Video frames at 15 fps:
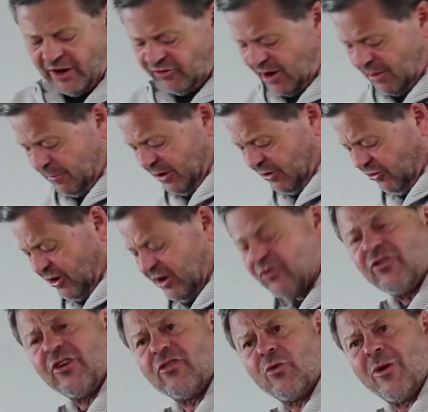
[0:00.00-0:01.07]
I mean, as you can
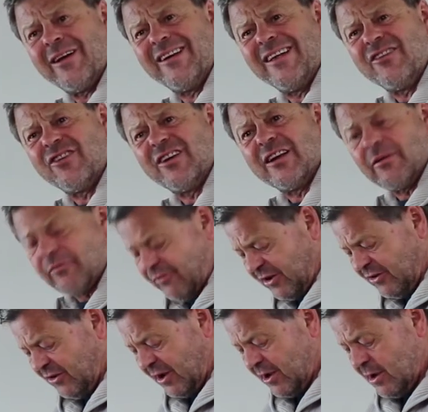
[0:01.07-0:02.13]
see, it's quite an easy little
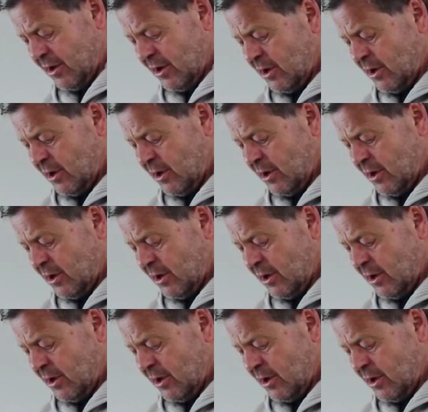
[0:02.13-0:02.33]
fitting.